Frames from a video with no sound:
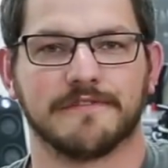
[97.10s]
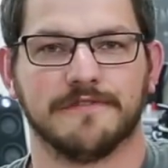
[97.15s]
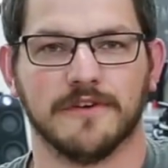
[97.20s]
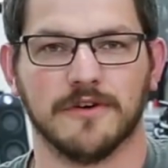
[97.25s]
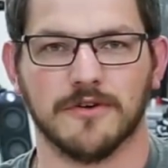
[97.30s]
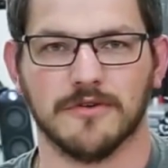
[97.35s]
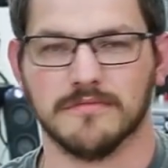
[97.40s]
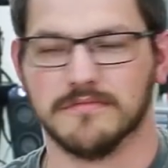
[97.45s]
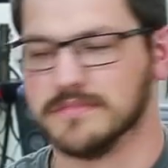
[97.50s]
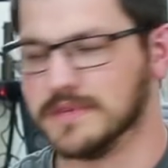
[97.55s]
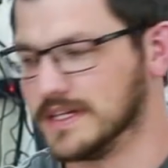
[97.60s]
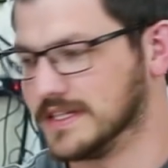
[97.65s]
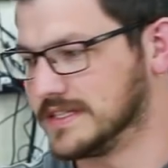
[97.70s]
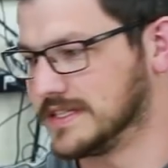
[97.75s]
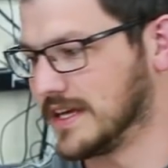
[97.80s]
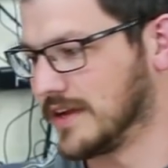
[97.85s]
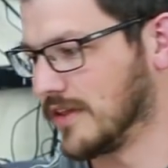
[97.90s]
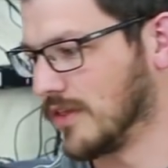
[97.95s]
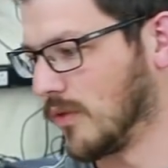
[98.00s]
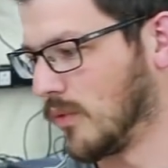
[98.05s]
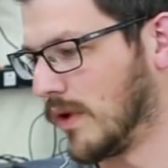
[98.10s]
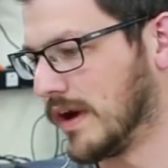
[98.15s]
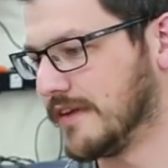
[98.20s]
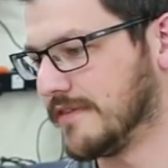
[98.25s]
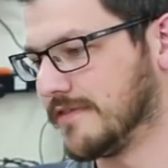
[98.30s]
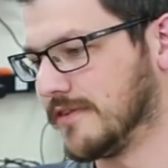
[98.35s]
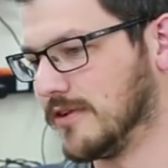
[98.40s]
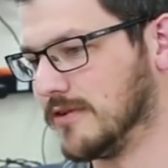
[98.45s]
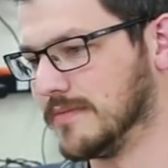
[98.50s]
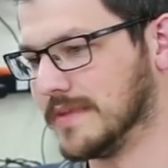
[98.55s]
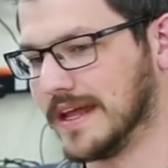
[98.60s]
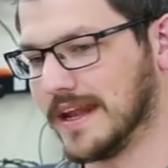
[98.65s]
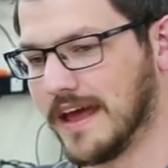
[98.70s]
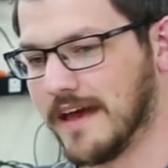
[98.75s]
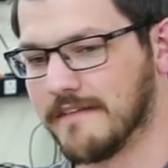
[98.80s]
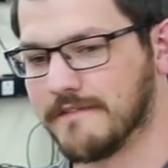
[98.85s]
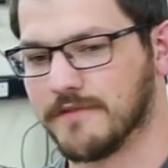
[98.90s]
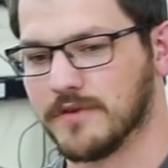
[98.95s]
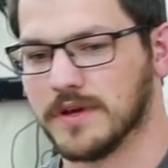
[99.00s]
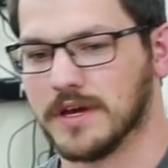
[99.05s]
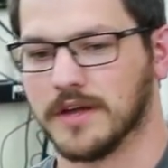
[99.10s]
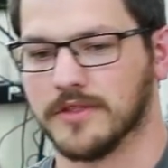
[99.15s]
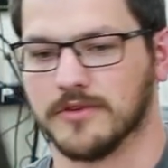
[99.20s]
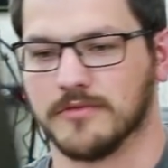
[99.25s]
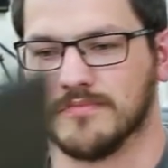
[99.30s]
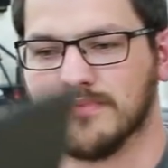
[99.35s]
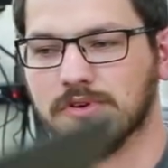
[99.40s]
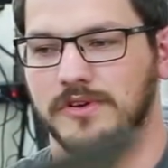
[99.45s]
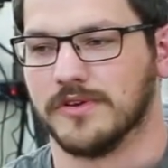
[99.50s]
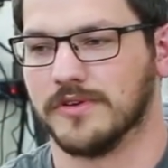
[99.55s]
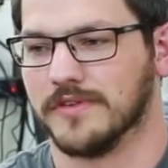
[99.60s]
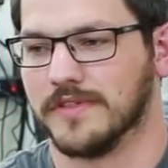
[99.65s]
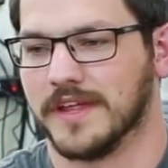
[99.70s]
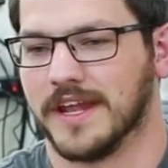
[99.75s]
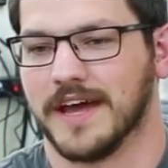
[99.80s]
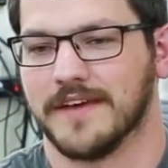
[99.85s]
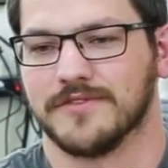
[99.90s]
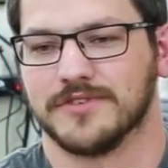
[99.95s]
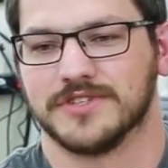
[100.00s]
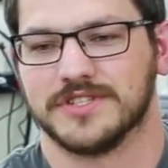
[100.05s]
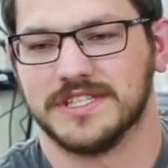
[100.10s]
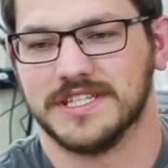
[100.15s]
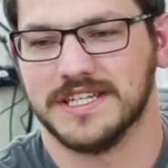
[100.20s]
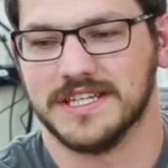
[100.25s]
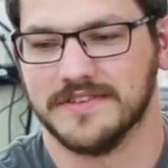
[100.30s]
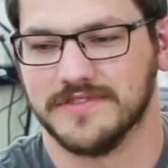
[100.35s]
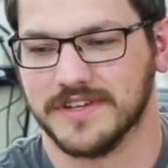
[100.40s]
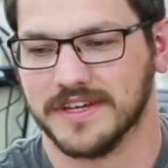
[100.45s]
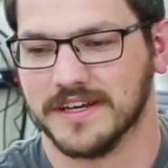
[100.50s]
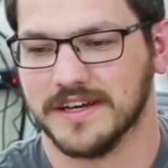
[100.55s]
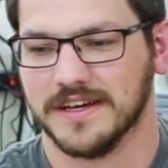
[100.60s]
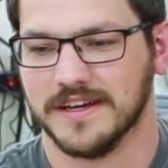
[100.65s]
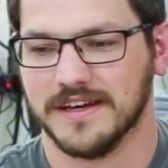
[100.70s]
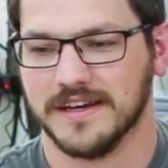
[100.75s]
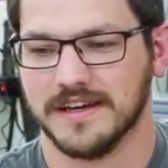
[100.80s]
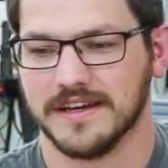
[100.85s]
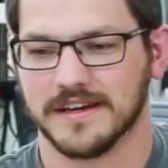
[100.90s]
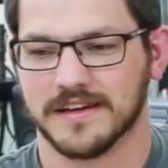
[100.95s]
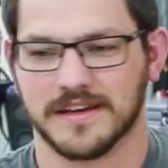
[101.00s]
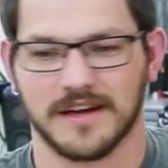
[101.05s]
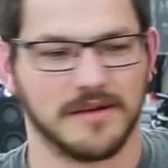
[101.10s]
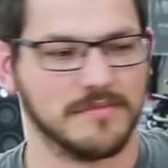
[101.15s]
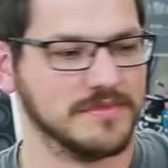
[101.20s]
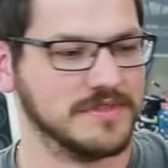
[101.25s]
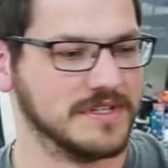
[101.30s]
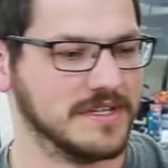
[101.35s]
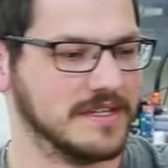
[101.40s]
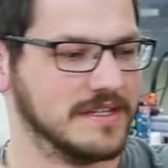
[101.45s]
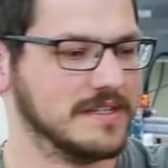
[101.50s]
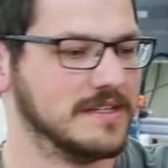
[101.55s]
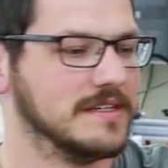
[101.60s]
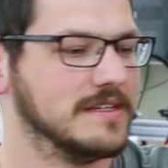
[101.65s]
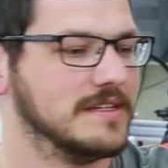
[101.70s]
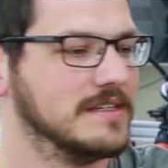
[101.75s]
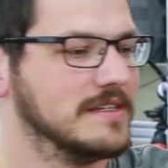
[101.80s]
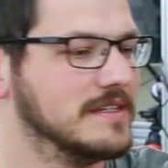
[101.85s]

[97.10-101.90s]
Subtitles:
foam instead of the white foam that every other printer that I've received comes in.